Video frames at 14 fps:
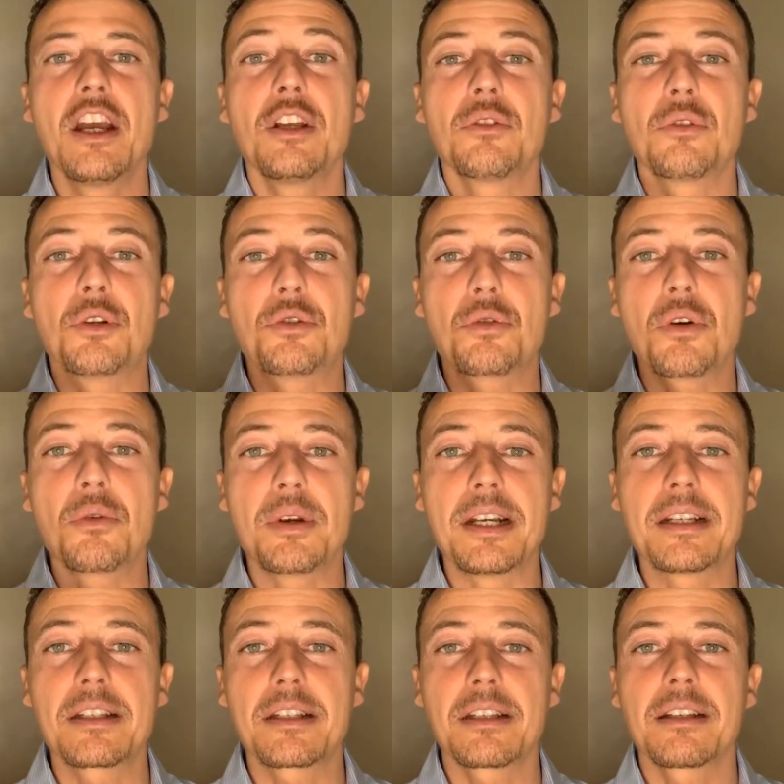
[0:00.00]
The truth
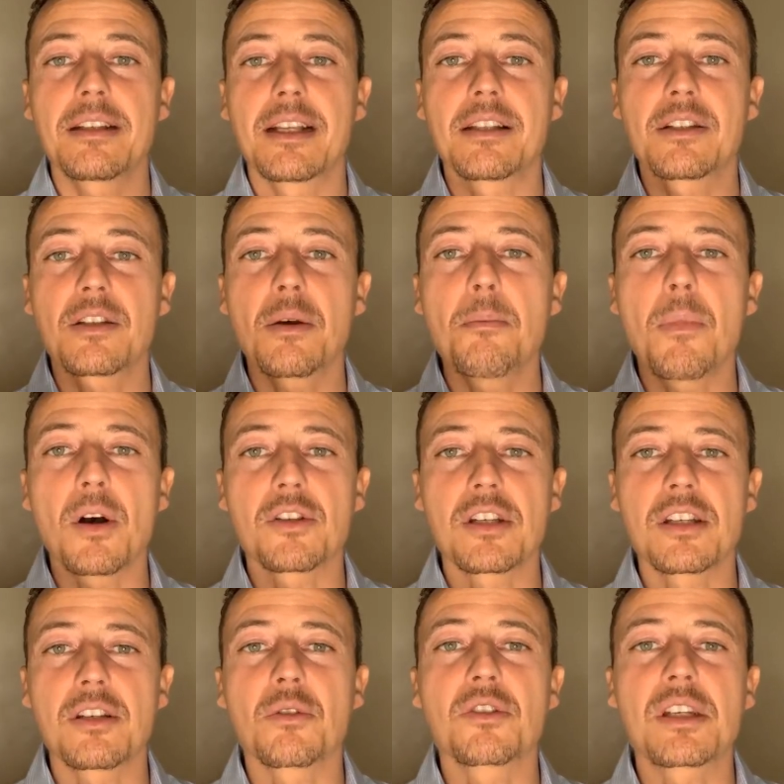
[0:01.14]
is that some bosses
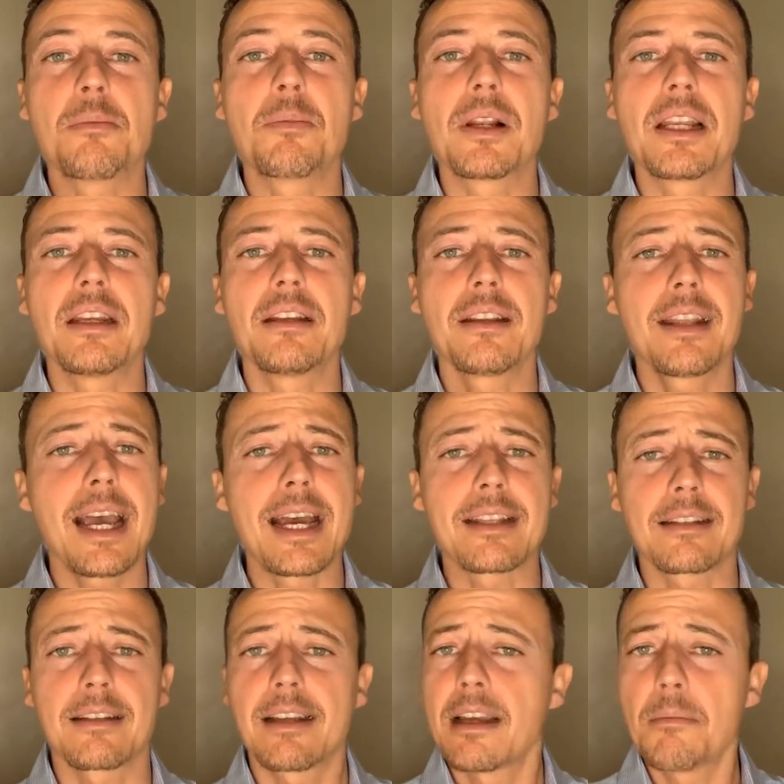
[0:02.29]
are simply that,
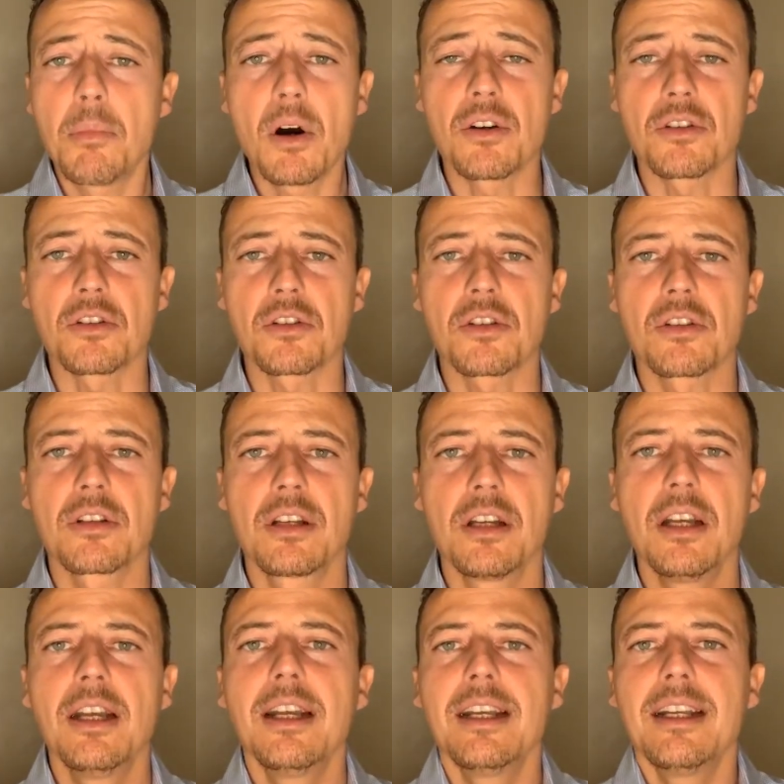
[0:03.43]
a boss.
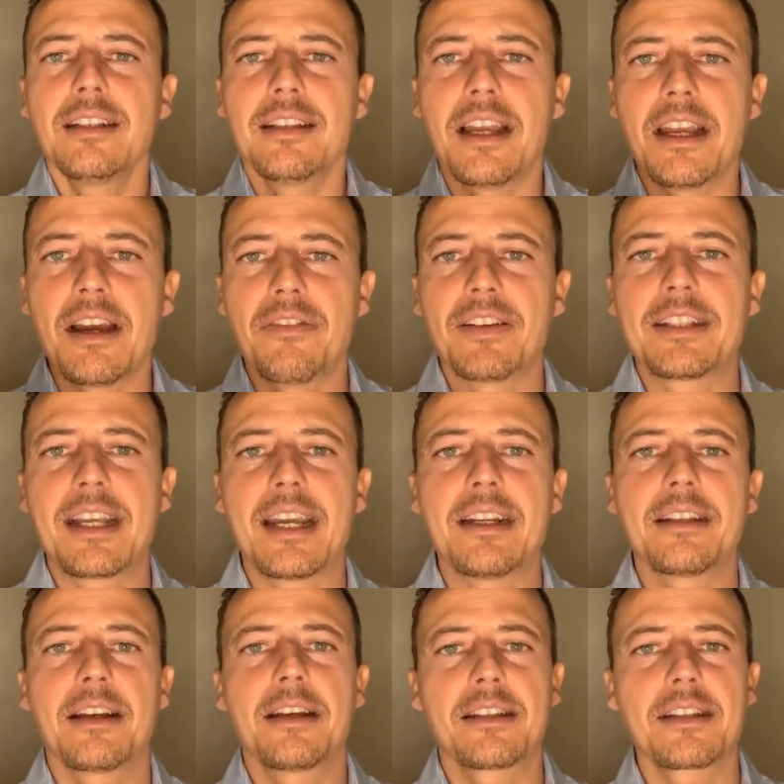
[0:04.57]
They have attained
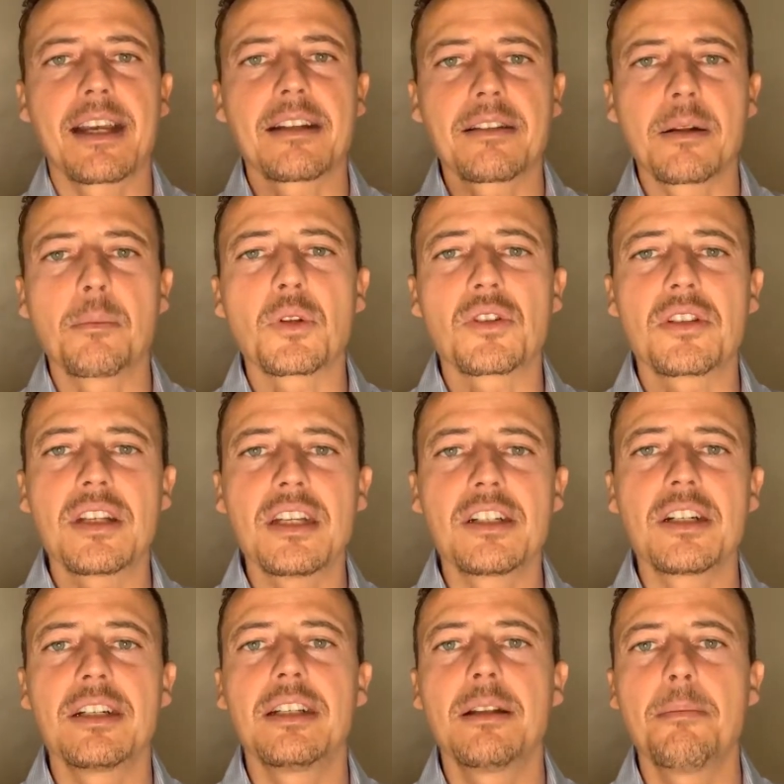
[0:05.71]
a certain position
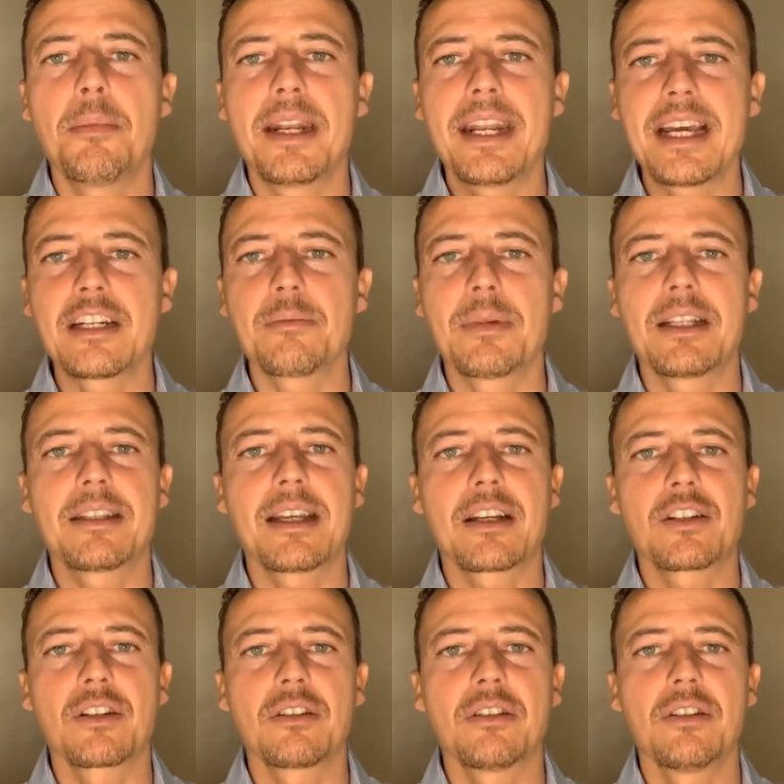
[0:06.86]
in the management
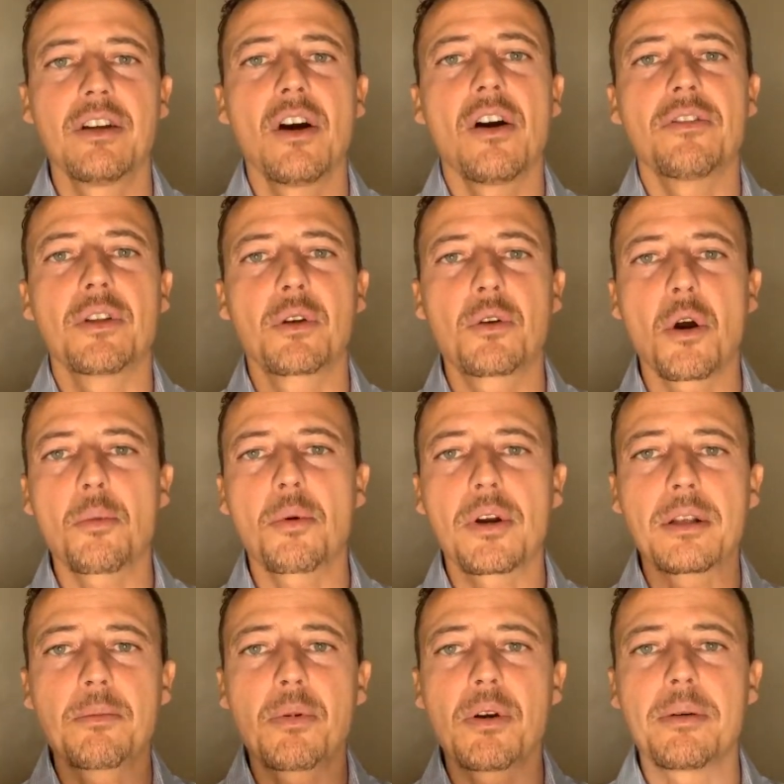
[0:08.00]
section of the corporate
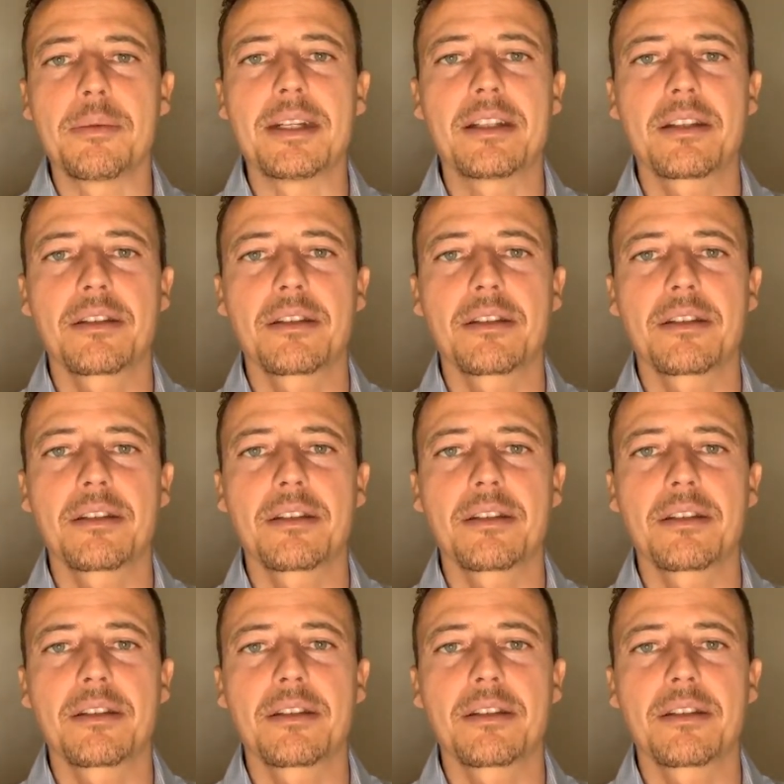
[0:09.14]
pyramid.